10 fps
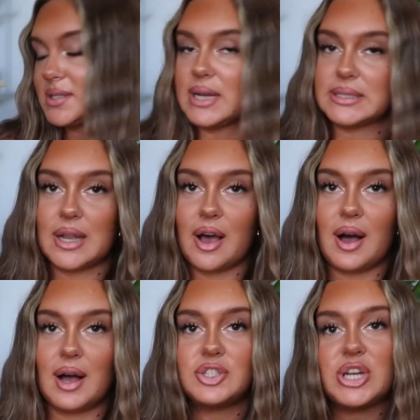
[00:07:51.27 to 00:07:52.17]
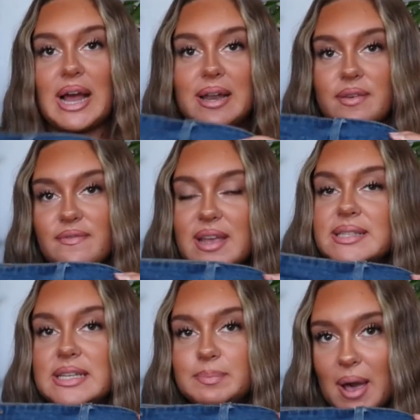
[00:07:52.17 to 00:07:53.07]
size large and the
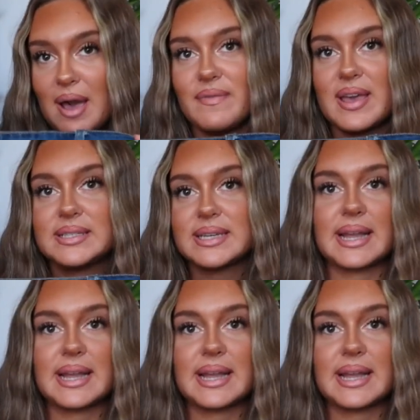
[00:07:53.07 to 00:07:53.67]
fit is perfect.